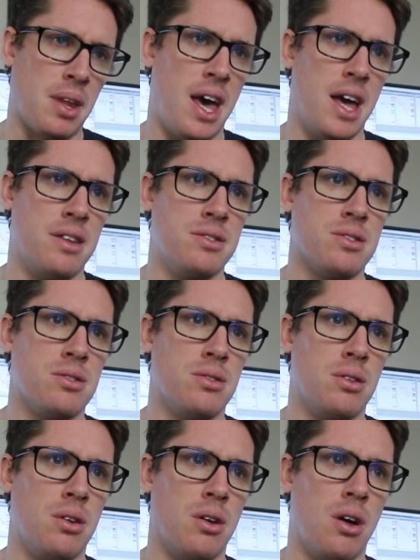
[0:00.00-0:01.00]
And
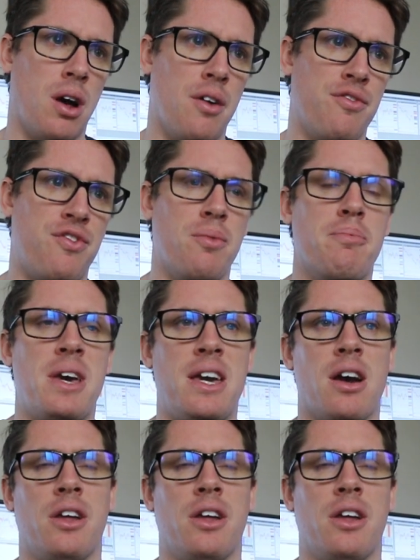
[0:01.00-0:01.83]
for me,